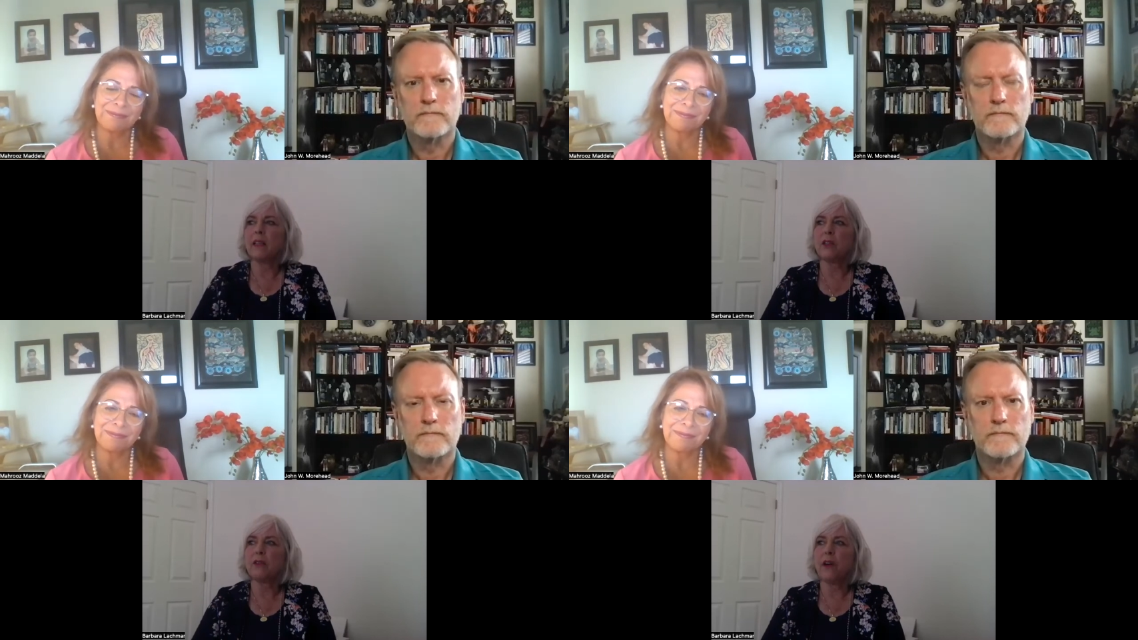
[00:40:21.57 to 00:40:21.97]

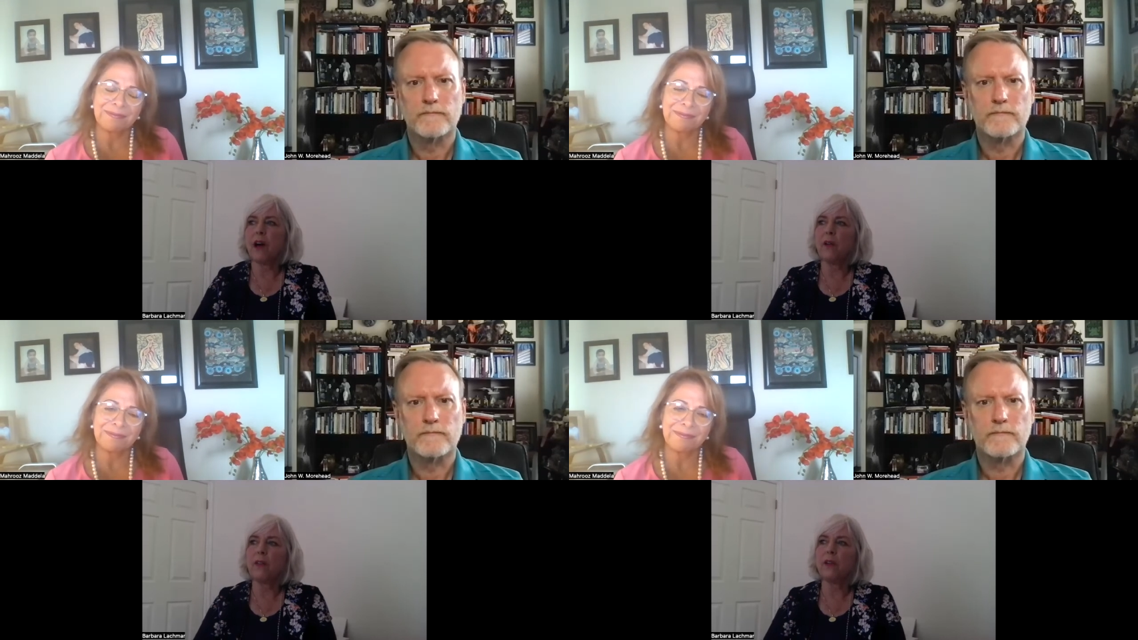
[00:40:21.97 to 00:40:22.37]
Speaker 1: to
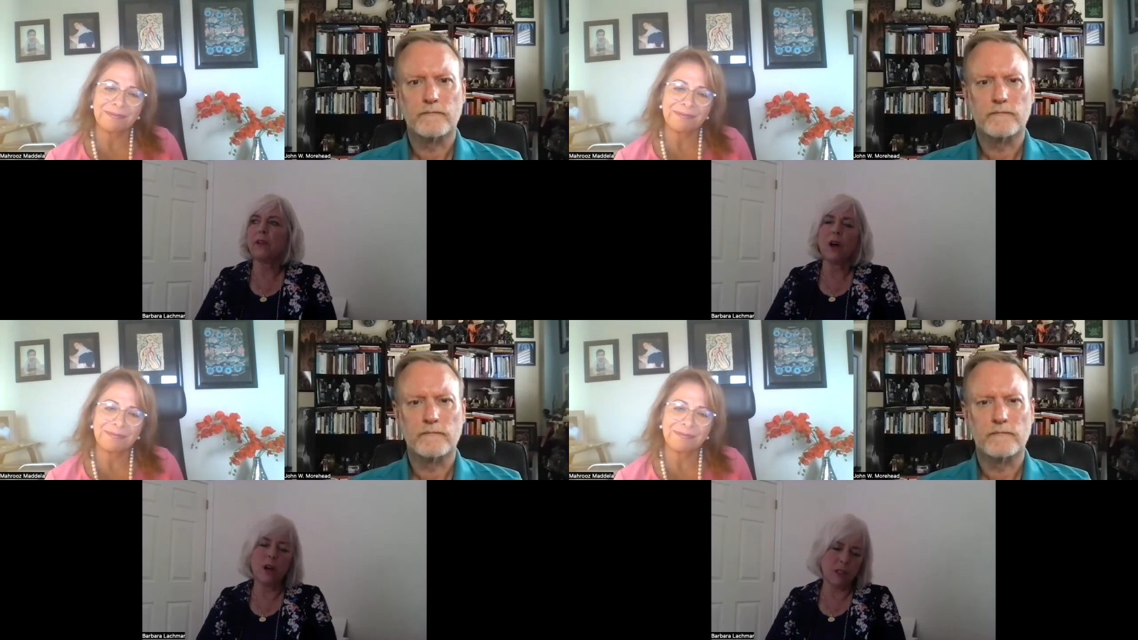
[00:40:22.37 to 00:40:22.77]
follow the
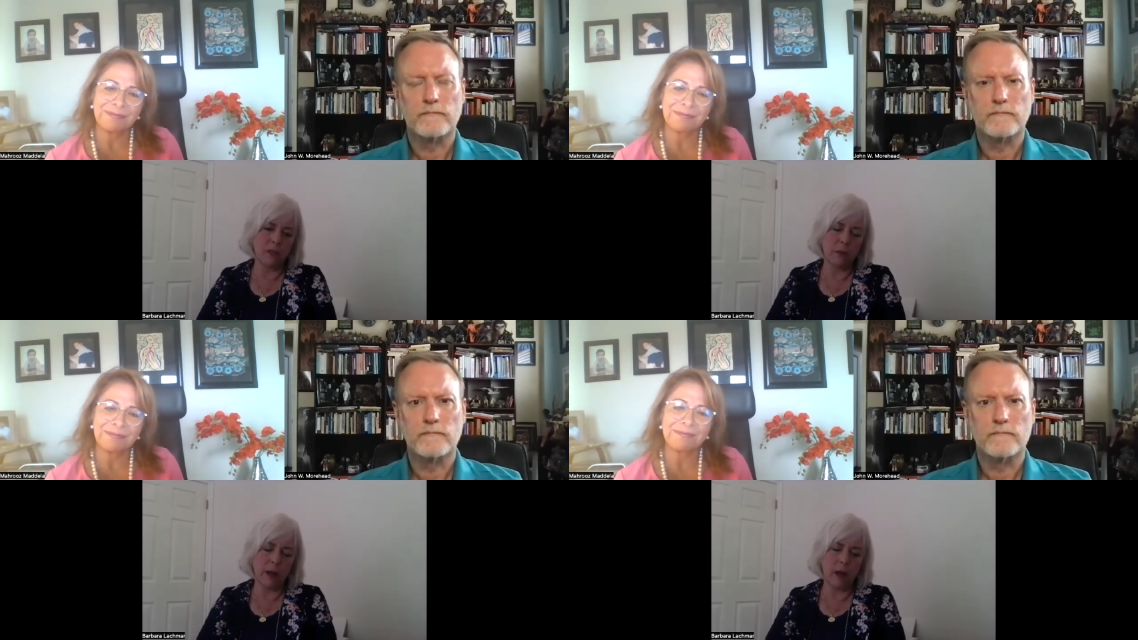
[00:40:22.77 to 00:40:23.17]
laws
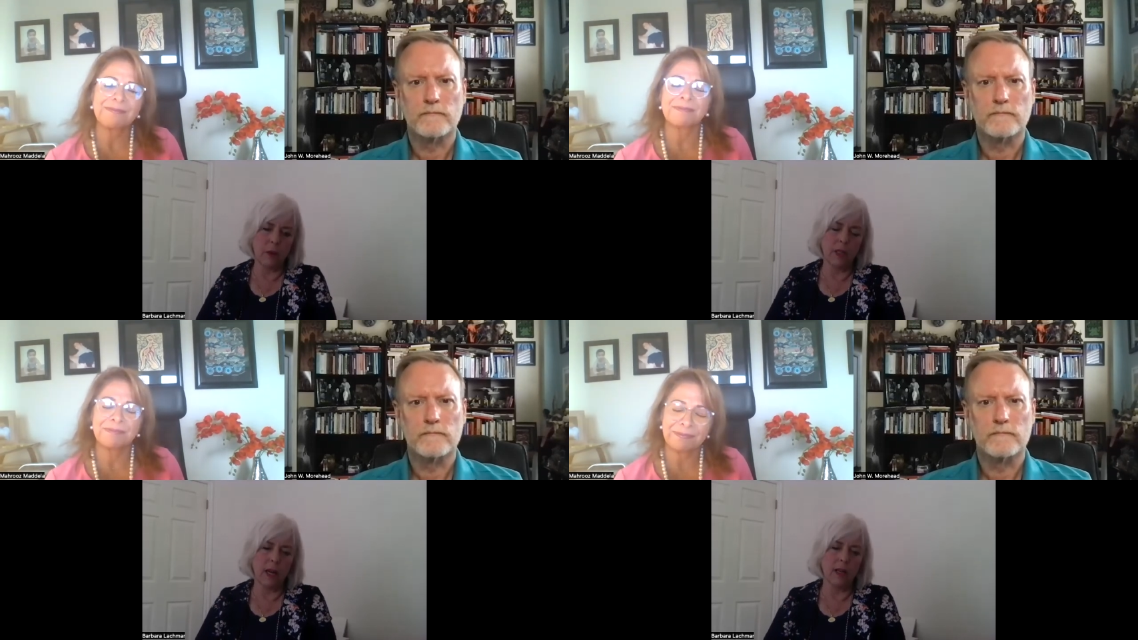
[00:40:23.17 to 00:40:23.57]
of
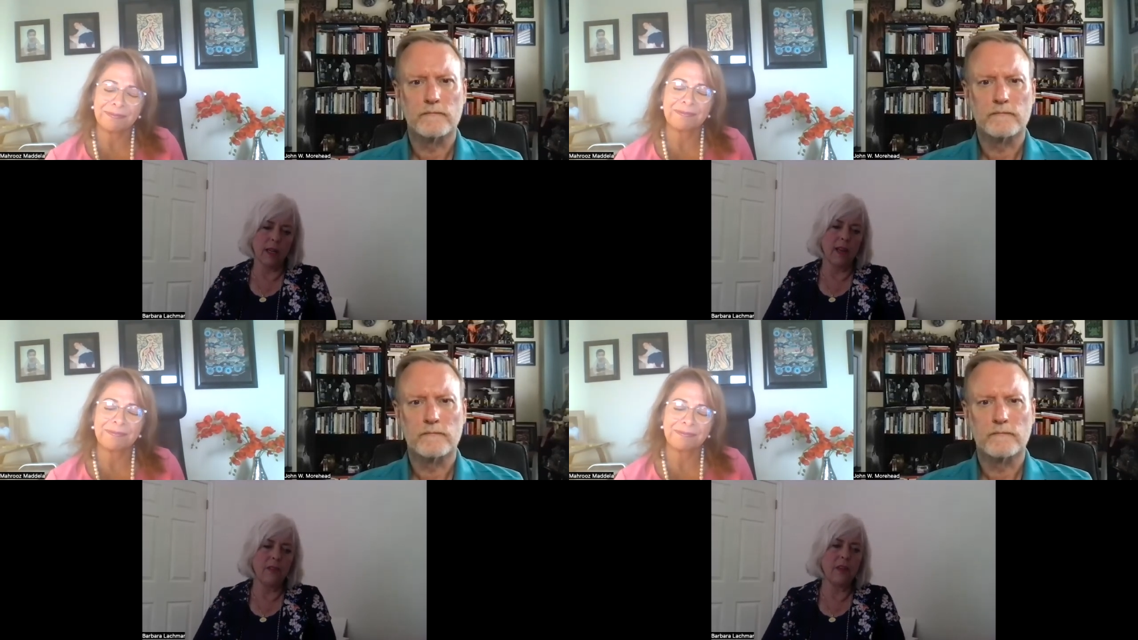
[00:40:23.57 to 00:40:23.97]
Baha'u'llah,
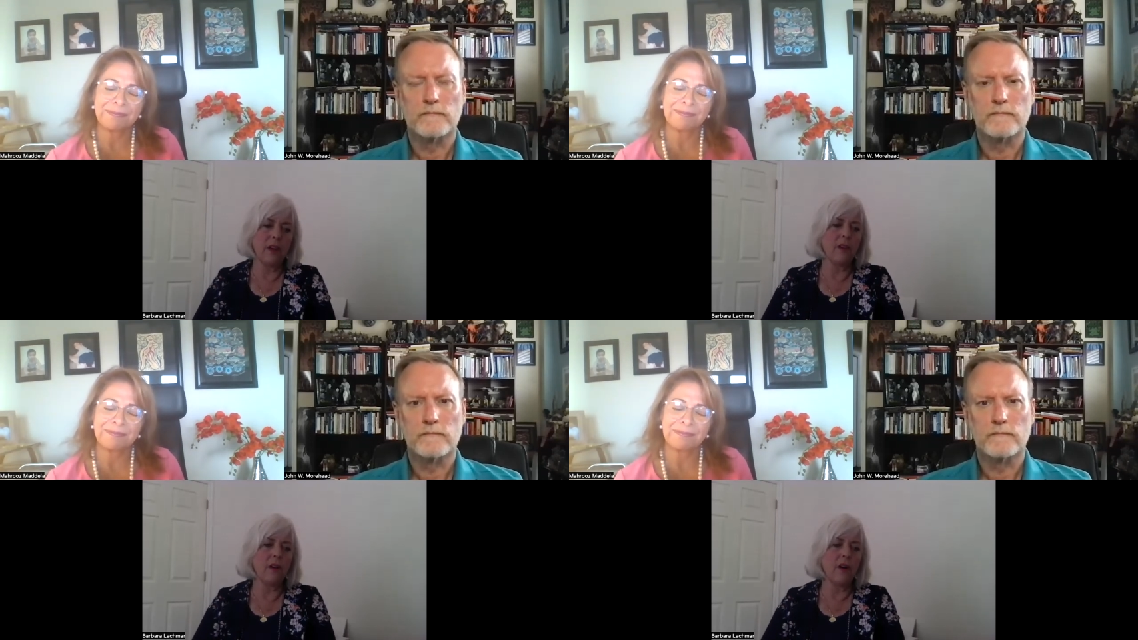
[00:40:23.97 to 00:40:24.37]
and
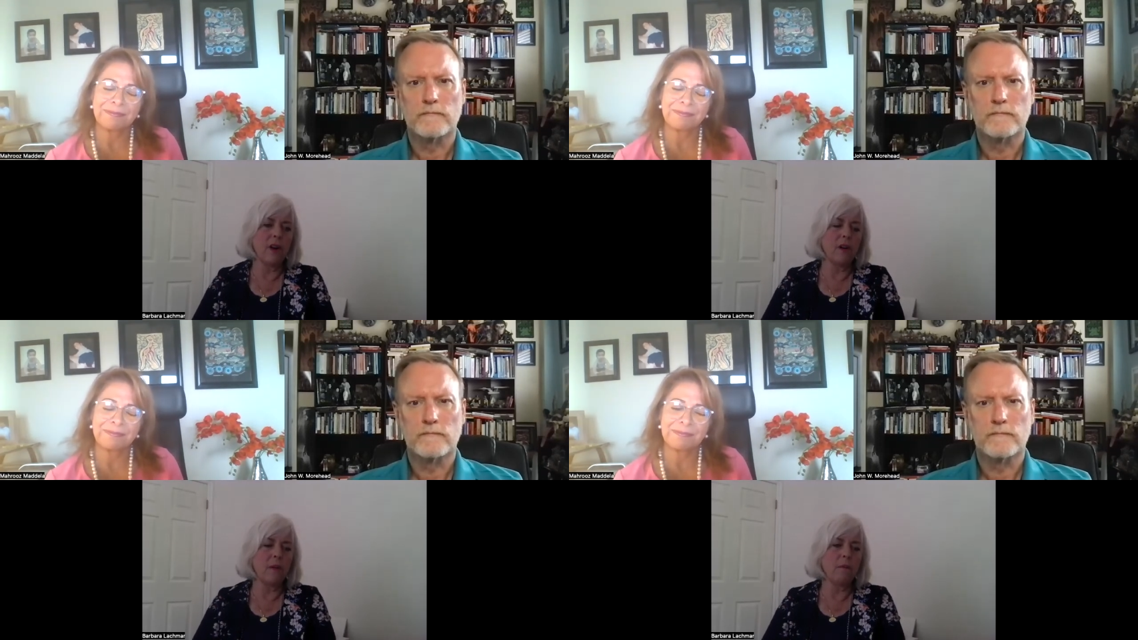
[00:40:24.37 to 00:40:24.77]
there
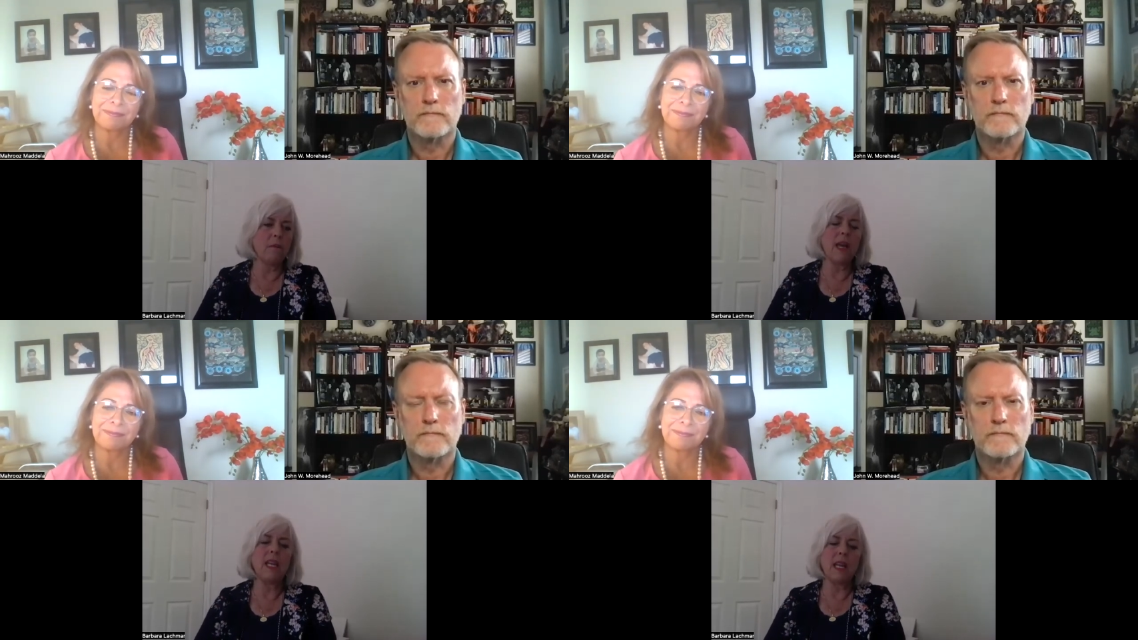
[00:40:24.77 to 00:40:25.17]
are
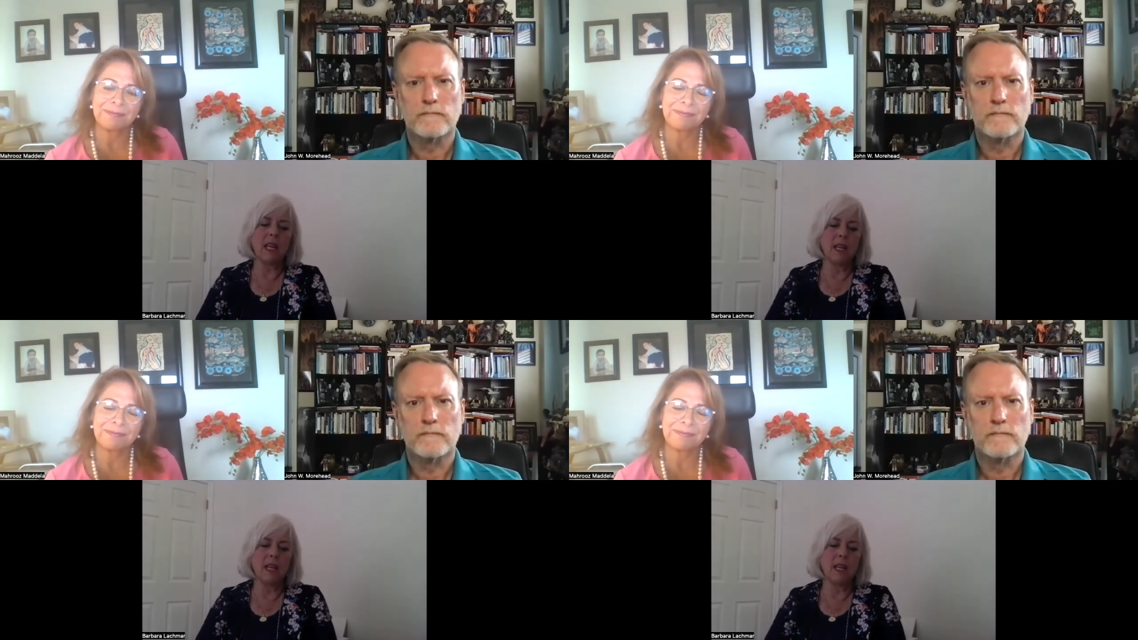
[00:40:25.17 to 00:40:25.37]
many.